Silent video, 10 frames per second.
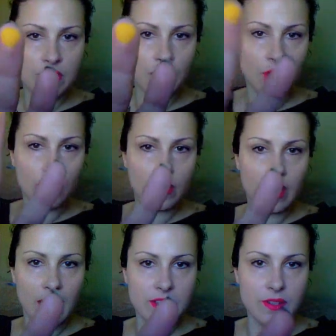So
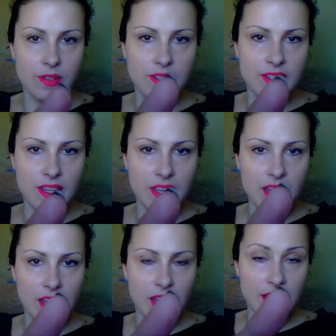as you can
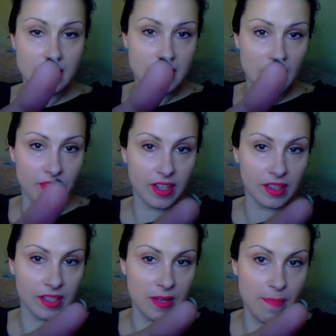see, it is
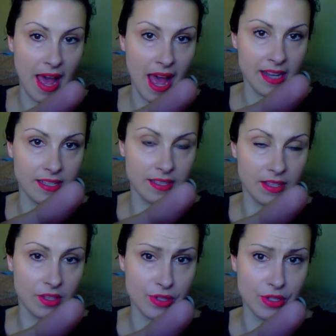definitely matte.
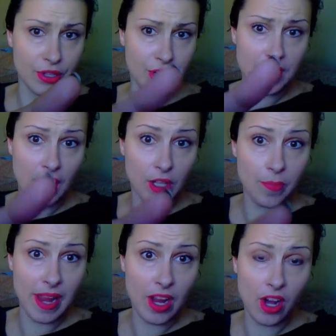There's good color
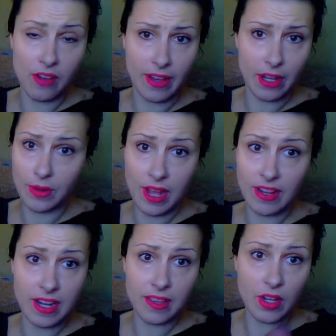payoff. I don't
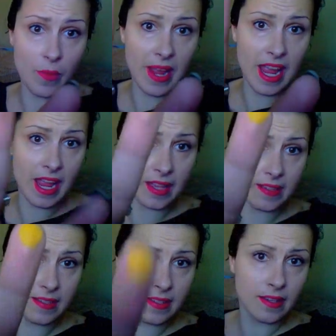have anything on my
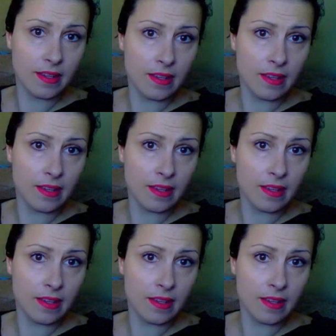hands.